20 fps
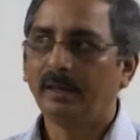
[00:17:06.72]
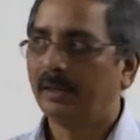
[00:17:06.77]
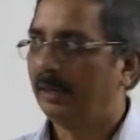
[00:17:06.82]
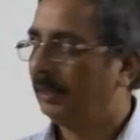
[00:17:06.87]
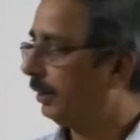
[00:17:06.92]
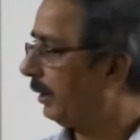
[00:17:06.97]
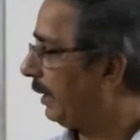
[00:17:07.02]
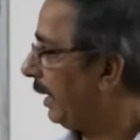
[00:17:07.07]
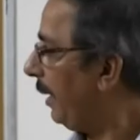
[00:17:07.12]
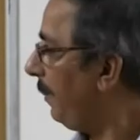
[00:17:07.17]

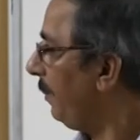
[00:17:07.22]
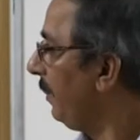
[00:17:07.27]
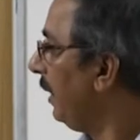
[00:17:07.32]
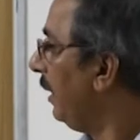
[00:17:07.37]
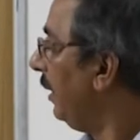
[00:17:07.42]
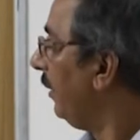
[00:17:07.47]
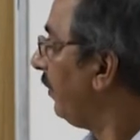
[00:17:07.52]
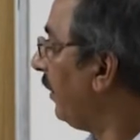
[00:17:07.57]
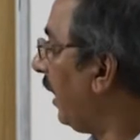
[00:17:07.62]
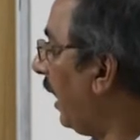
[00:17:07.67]
Okay.
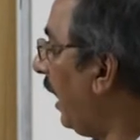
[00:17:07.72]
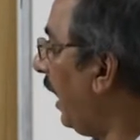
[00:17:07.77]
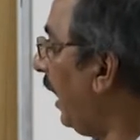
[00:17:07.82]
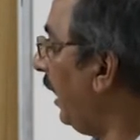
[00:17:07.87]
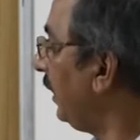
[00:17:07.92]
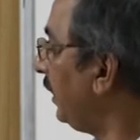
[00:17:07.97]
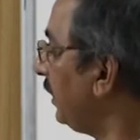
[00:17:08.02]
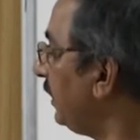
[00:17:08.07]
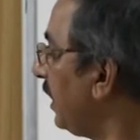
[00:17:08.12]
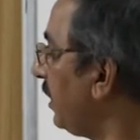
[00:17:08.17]
The
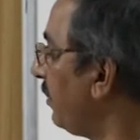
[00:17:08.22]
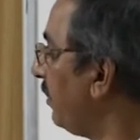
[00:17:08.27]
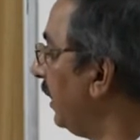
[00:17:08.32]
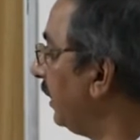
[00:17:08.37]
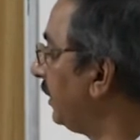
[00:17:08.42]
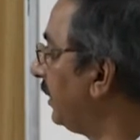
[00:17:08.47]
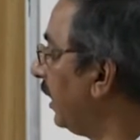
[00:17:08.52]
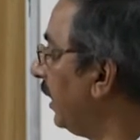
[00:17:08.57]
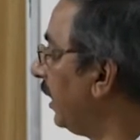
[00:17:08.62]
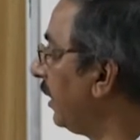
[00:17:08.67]
another
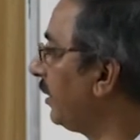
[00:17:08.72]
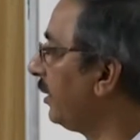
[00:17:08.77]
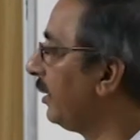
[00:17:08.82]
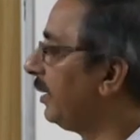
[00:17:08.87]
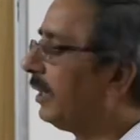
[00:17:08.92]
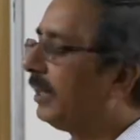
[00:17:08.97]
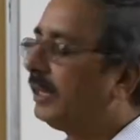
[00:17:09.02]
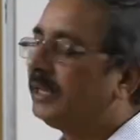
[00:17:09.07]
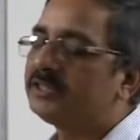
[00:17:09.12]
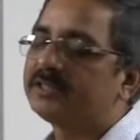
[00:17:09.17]
method
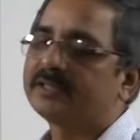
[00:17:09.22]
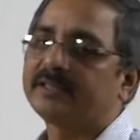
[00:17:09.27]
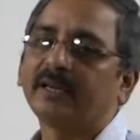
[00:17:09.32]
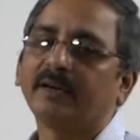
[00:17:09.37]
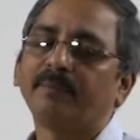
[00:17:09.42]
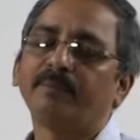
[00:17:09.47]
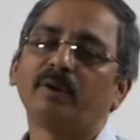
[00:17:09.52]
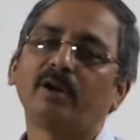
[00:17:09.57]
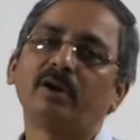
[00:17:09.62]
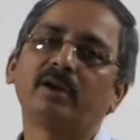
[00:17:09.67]
is the
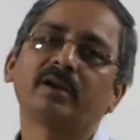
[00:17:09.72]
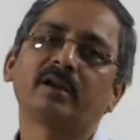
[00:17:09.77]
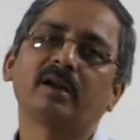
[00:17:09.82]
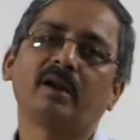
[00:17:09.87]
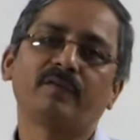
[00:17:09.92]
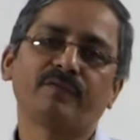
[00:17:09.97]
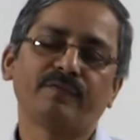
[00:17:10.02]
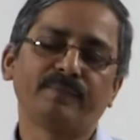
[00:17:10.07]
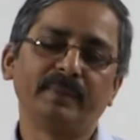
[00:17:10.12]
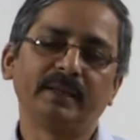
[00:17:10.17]
bond
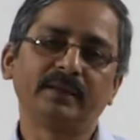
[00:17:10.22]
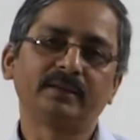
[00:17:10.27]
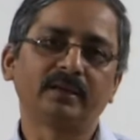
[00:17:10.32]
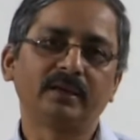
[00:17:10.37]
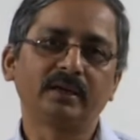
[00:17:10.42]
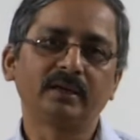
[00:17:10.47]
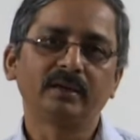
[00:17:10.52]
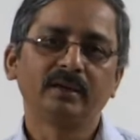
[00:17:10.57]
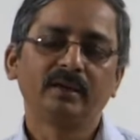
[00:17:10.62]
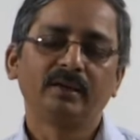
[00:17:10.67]
graph
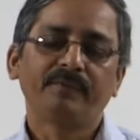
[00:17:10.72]
method.